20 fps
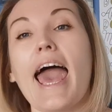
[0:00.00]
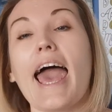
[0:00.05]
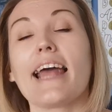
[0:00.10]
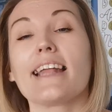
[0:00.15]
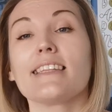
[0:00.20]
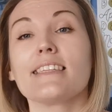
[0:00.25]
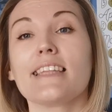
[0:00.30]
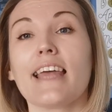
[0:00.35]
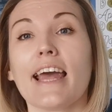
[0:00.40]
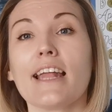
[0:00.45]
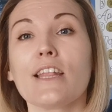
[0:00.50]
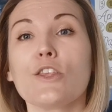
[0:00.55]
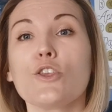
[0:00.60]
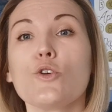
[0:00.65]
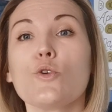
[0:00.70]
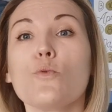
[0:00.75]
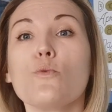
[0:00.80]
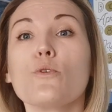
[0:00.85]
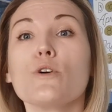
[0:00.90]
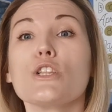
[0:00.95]
And then
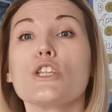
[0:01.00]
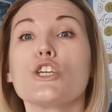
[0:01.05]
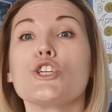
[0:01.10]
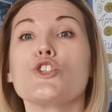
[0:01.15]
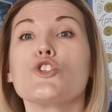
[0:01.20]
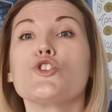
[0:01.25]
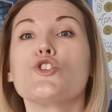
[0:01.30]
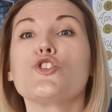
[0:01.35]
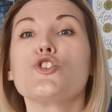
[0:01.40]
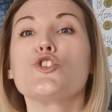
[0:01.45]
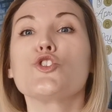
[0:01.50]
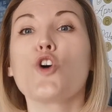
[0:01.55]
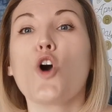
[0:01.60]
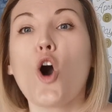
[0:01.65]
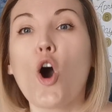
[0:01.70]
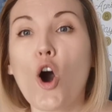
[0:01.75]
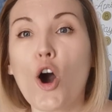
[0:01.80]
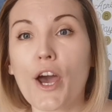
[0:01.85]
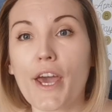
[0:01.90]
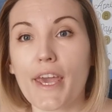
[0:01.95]
you will
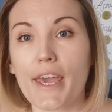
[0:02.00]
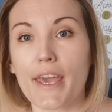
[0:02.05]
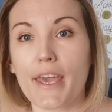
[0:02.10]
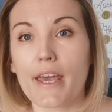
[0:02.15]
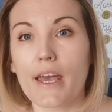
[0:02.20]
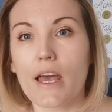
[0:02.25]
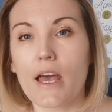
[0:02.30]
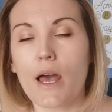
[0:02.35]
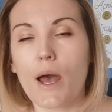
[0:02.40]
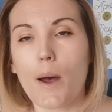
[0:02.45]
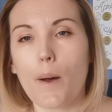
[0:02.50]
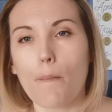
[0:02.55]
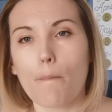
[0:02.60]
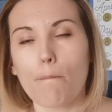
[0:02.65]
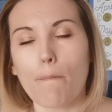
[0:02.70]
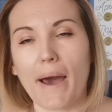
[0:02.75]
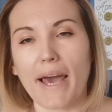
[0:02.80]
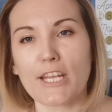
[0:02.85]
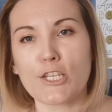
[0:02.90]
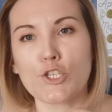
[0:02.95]
enjoy
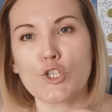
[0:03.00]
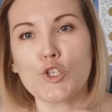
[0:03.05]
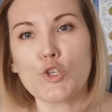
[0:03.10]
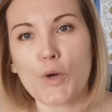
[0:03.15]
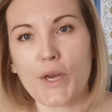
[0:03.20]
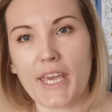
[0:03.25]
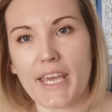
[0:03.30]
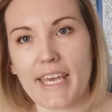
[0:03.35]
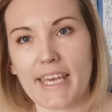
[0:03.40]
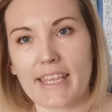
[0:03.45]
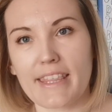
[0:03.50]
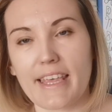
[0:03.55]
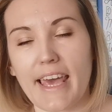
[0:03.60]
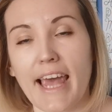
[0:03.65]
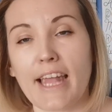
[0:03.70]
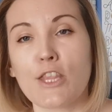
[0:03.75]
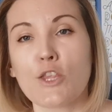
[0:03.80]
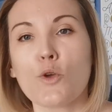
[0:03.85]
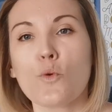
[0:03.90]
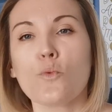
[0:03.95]
by doing it,
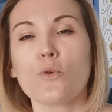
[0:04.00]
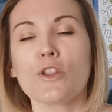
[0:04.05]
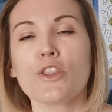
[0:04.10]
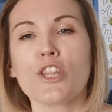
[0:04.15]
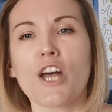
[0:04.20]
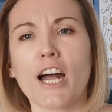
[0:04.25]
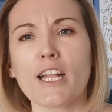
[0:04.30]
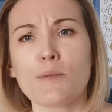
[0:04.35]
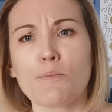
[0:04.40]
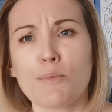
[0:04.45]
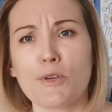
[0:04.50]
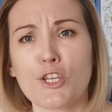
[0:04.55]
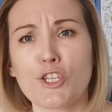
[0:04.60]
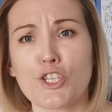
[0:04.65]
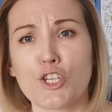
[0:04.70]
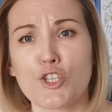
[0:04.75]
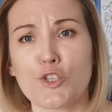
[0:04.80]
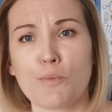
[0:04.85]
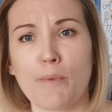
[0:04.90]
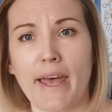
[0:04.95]
and you will not be
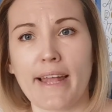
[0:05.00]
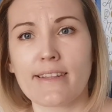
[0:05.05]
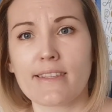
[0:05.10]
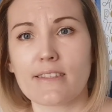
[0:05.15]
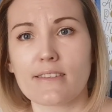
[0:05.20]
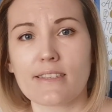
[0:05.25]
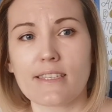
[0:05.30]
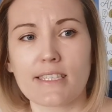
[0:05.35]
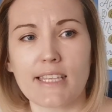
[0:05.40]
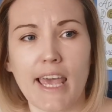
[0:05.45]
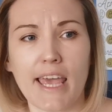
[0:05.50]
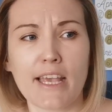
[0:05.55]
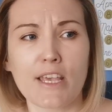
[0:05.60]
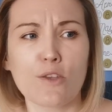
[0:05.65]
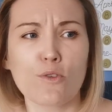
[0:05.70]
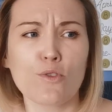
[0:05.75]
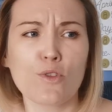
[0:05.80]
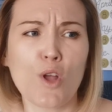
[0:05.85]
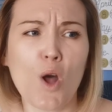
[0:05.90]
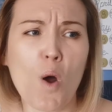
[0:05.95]
judgmental saying,
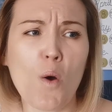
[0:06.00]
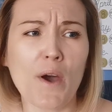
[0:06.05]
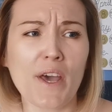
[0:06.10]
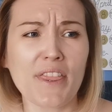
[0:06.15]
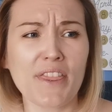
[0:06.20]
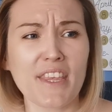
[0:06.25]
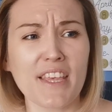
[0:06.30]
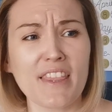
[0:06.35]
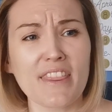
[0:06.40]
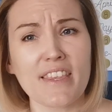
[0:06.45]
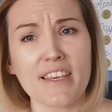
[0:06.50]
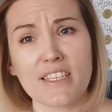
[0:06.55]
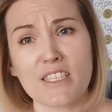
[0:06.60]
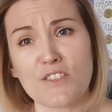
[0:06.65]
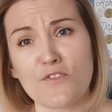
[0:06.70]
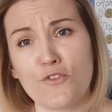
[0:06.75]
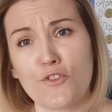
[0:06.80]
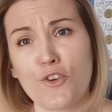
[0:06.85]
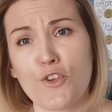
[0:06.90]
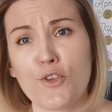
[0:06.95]
you know, I did
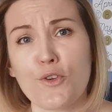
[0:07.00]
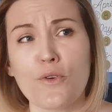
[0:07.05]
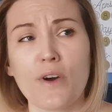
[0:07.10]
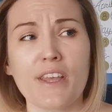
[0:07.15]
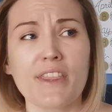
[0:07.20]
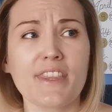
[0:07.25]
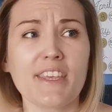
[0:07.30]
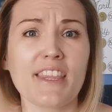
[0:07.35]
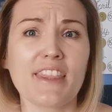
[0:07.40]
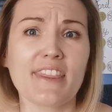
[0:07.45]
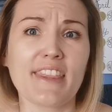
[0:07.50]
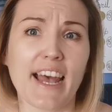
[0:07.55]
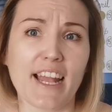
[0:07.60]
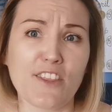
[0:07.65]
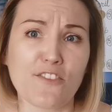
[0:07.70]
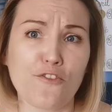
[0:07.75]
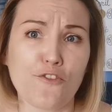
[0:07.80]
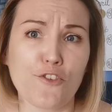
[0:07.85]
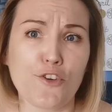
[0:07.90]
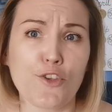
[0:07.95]
this for you, I did
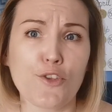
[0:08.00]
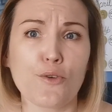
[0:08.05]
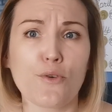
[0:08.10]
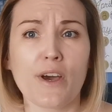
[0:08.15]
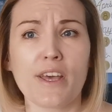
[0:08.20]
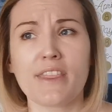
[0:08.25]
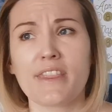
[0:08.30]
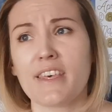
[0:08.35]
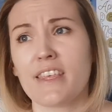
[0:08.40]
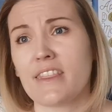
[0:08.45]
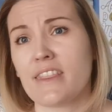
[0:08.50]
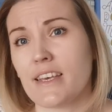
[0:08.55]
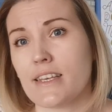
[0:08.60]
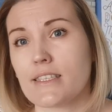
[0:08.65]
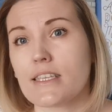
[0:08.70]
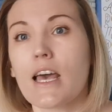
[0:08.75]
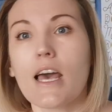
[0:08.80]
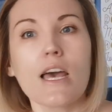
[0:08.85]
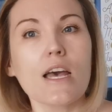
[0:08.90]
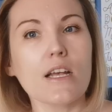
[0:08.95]
that for you, I did
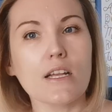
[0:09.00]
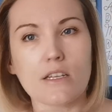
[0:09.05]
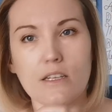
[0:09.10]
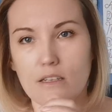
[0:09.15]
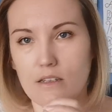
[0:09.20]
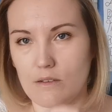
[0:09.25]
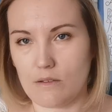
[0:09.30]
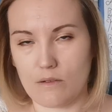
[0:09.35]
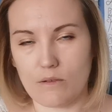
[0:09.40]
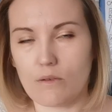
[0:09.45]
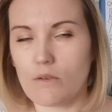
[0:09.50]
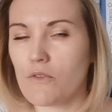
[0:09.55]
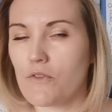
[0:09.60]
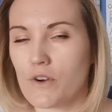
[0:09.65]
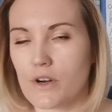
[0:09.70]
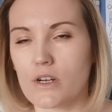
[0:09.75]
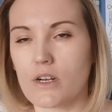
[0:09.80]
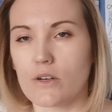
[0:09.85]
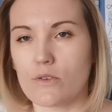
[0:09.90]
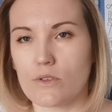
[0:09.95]
this.
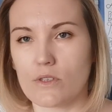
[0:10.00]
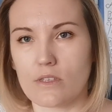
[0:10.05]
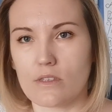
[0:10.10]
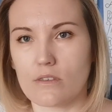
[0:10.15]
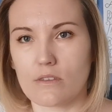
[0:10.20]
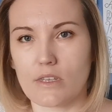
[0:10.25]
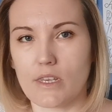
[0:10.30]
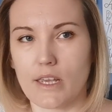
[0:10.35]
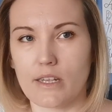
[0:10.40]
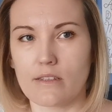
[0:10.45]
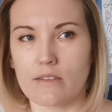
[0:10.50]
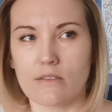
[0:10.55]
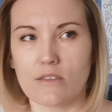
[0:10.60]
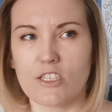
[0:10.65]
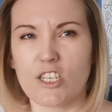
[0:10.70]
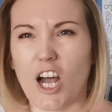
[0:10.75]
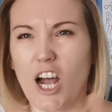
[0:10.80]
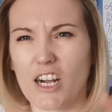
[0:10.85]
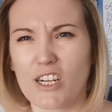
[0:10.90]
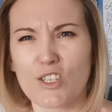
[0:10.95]
Virgos can
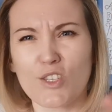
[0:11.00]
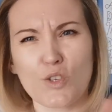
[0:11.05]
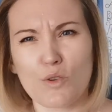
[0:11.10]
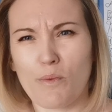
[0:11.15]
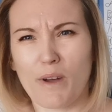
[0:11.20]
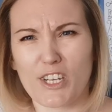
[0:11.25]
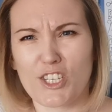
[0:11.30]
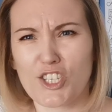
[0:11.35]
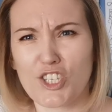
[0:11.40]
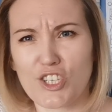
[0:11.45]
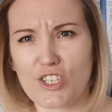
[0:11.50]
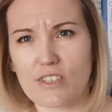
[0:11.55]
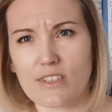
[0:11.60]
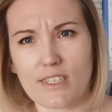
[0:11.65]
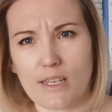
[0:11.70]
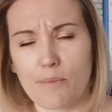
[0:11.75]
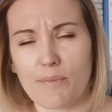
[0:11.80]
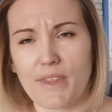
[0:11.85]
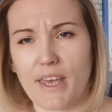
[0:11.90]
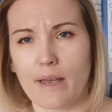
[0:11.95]
talk too much
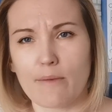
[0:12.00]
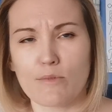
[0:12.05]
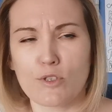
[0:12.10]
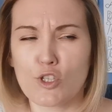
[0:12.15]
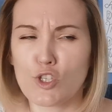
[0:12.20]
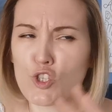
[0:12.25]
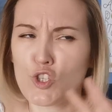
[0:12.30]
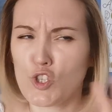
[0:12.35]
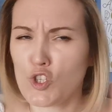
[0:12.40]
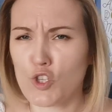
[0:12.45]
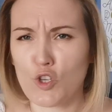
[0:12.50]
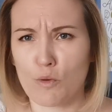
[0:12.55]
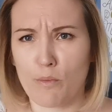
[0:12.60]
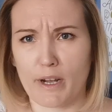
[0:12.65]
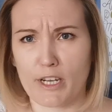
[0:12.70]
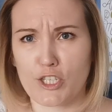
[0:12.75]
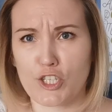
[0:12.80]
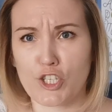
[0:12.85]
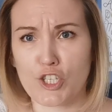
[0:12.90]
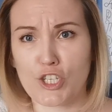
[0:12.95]
sometimes, too
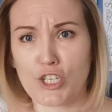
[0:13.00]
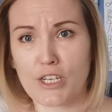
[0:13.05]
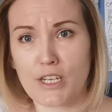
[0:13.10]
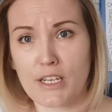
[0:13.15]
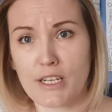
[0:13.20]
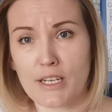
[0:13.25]
much.